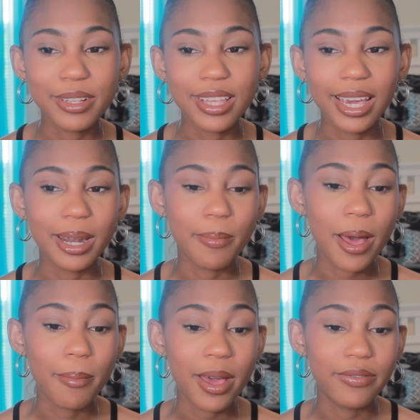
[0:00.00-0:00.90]
we're talking
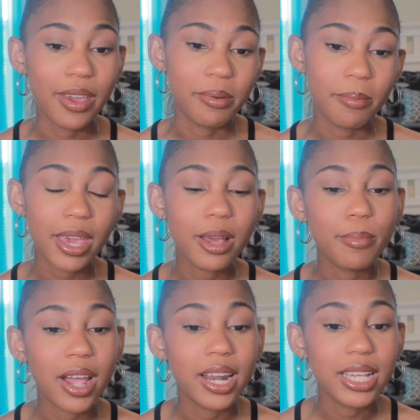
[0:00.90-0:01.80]
about my favorite
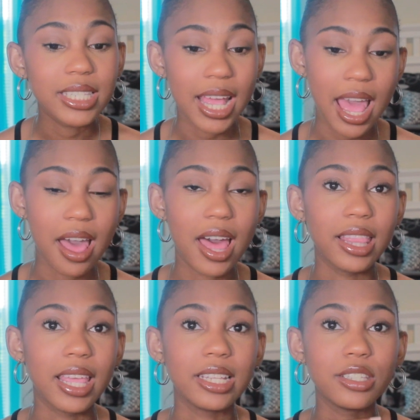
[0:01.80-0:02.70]
makeup products and how
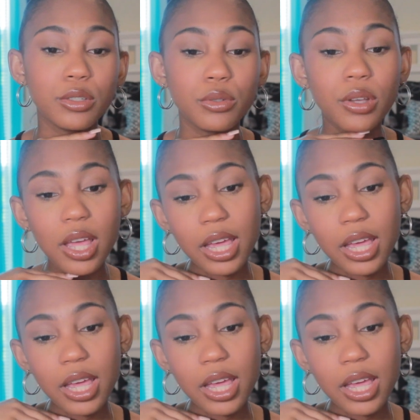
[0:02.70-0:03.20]
I like to